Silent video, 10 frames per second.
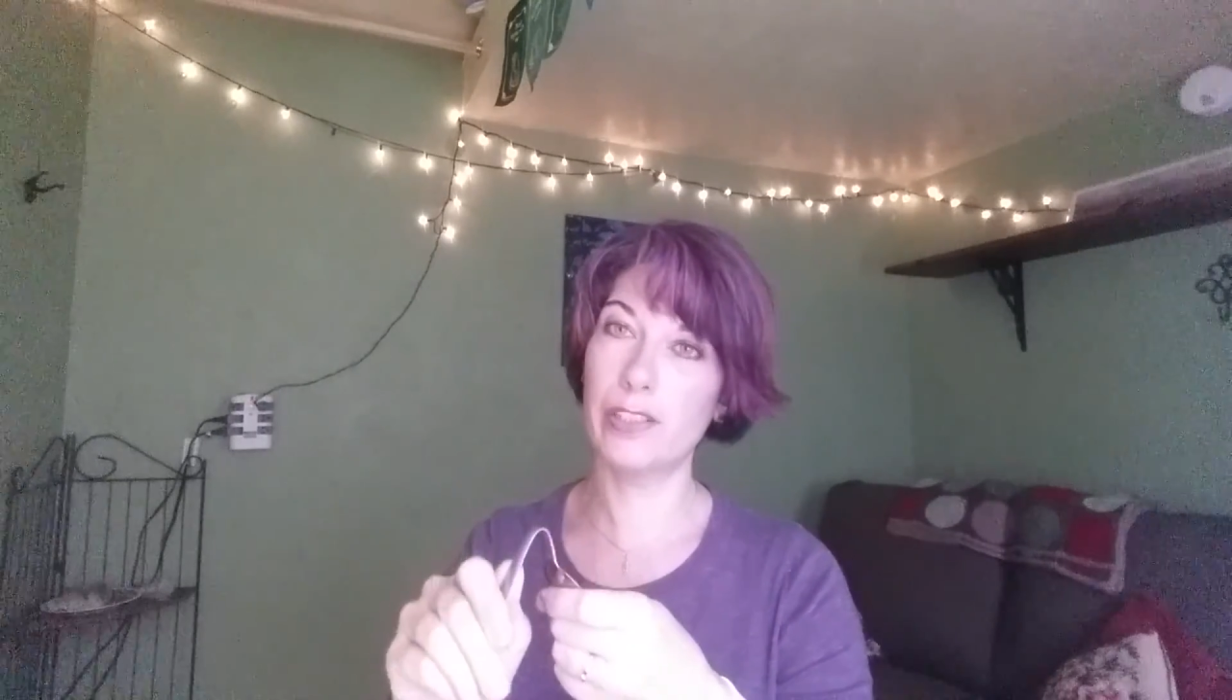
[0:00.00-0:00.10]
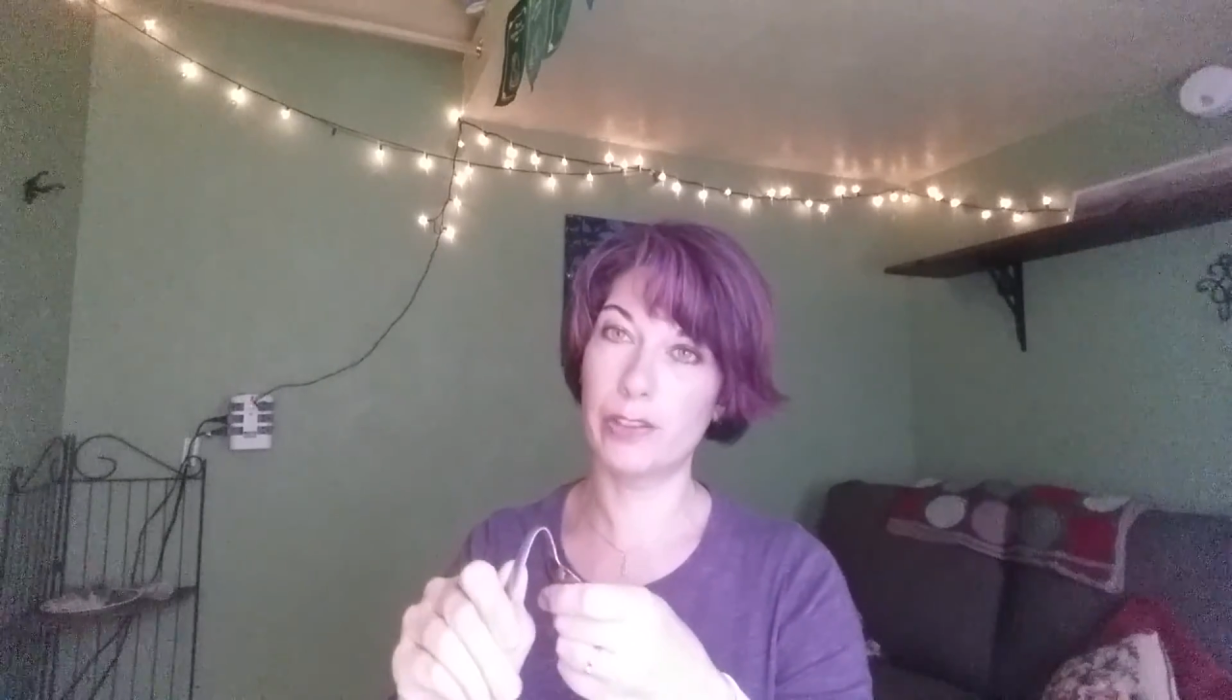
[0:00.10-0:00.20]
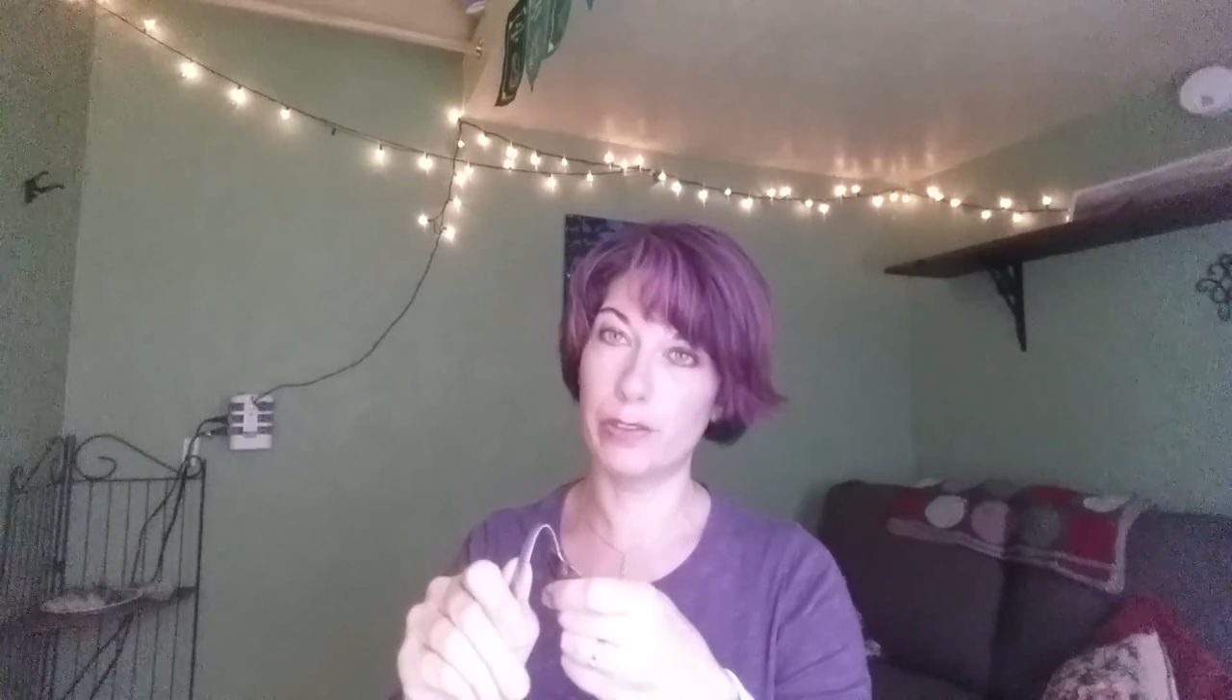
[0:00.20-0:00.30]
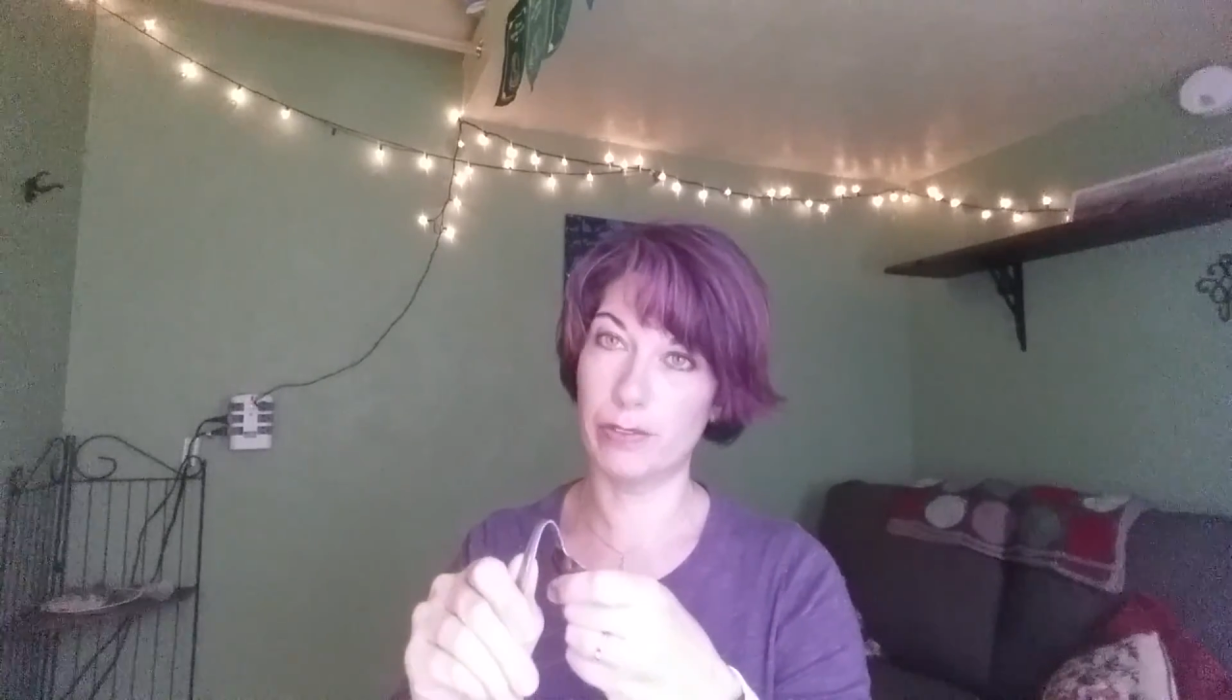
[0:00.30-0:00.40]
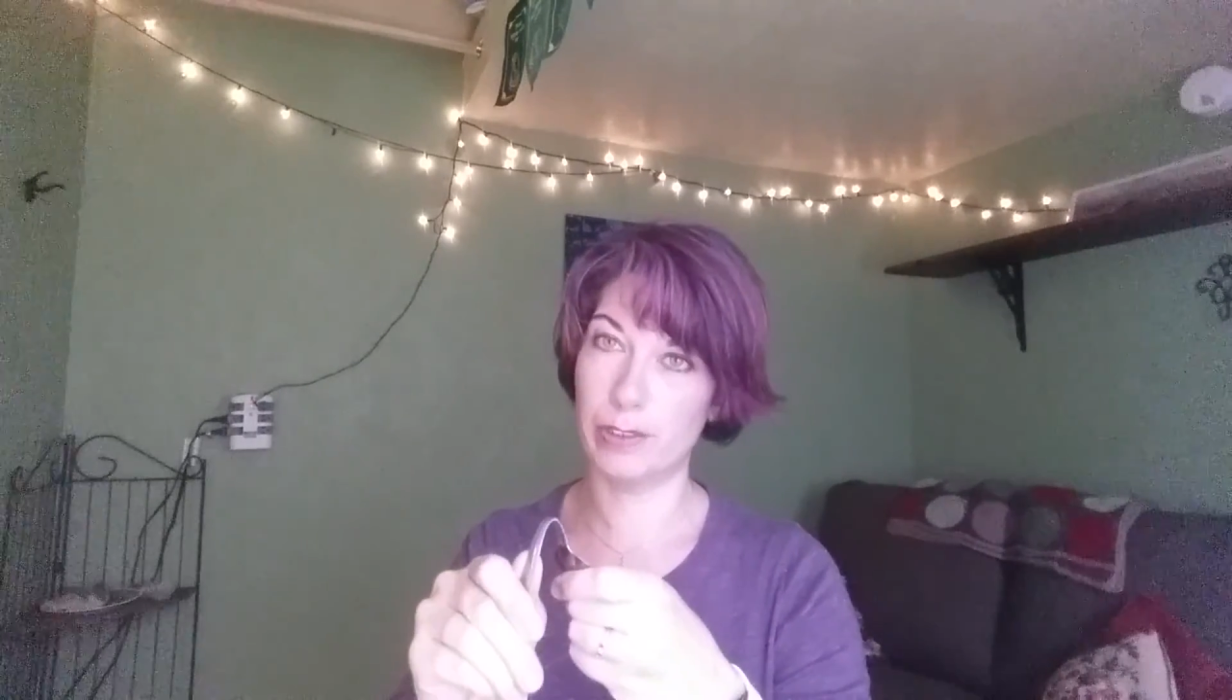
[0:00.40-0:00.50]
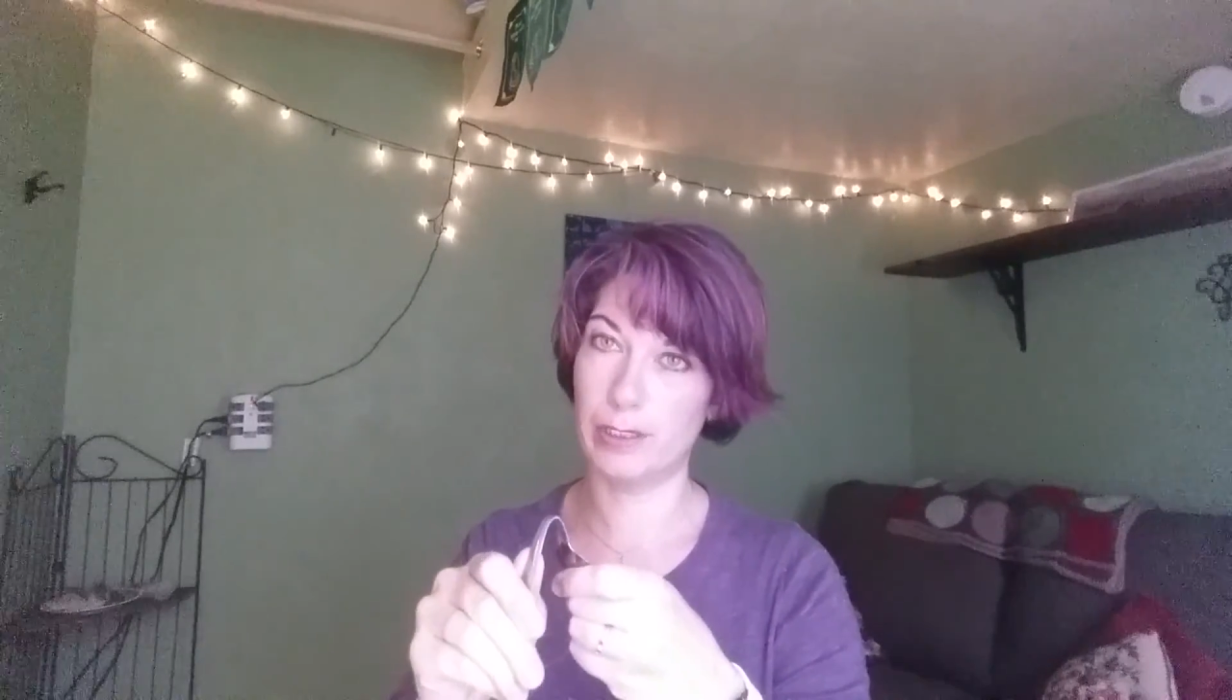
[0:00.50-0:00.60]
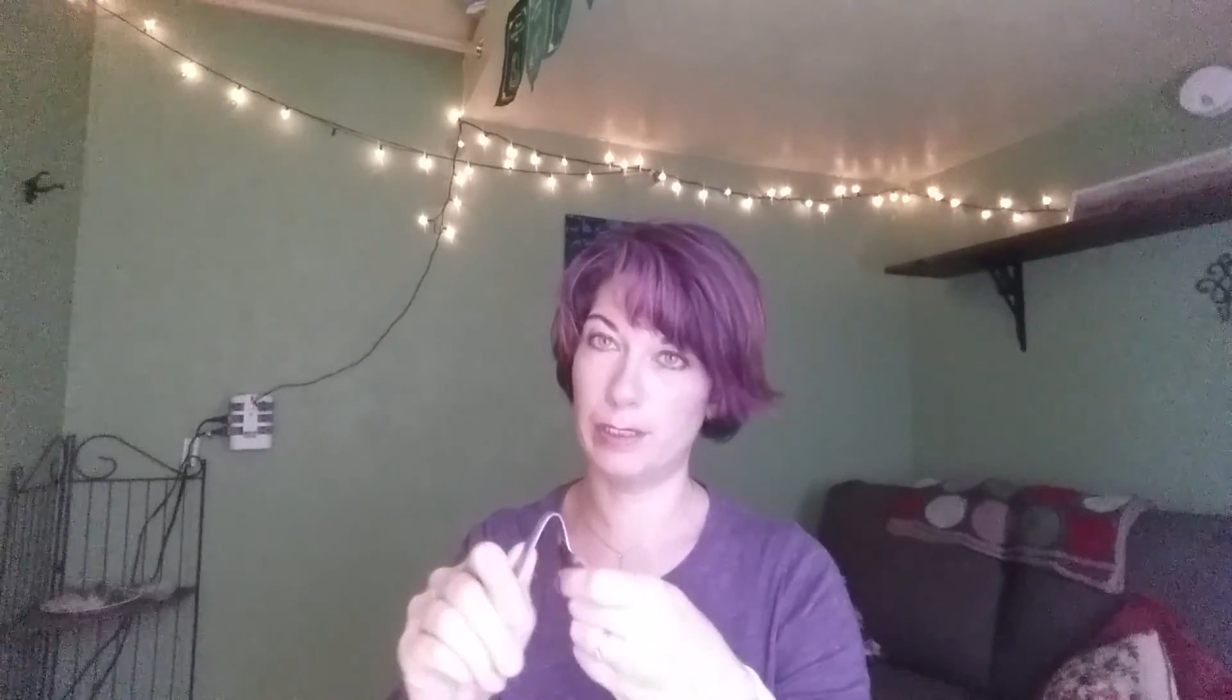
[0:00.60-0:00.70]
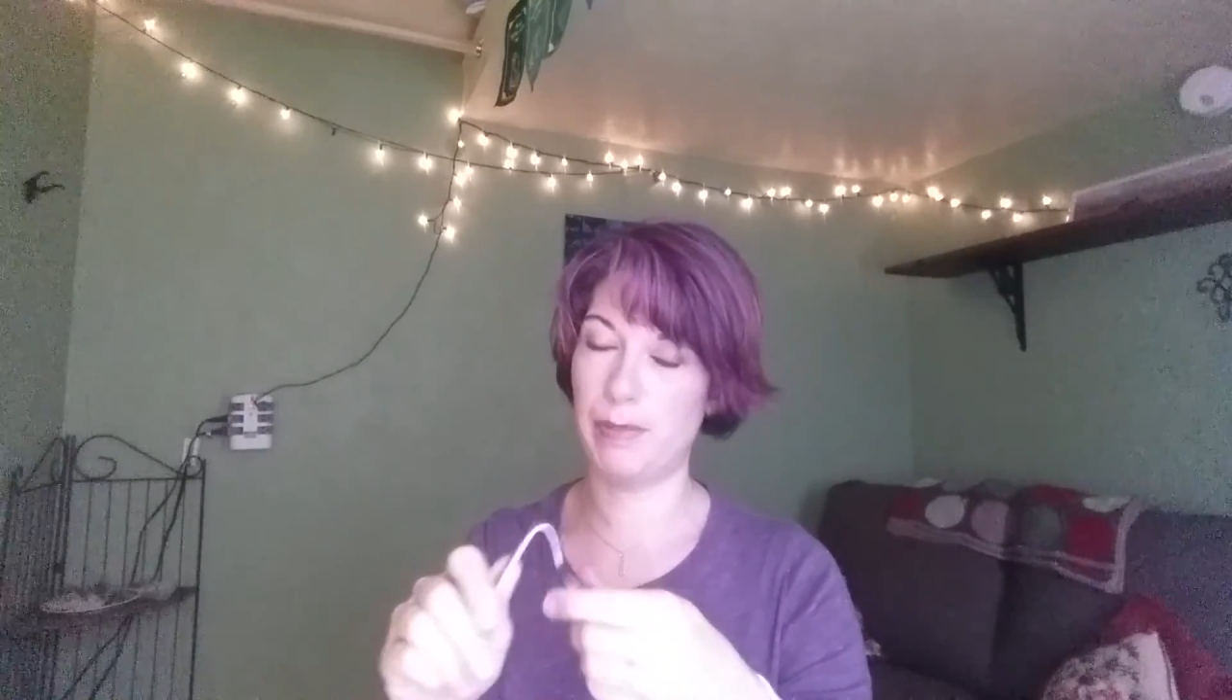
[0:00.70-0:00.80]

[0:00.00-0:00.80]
universe is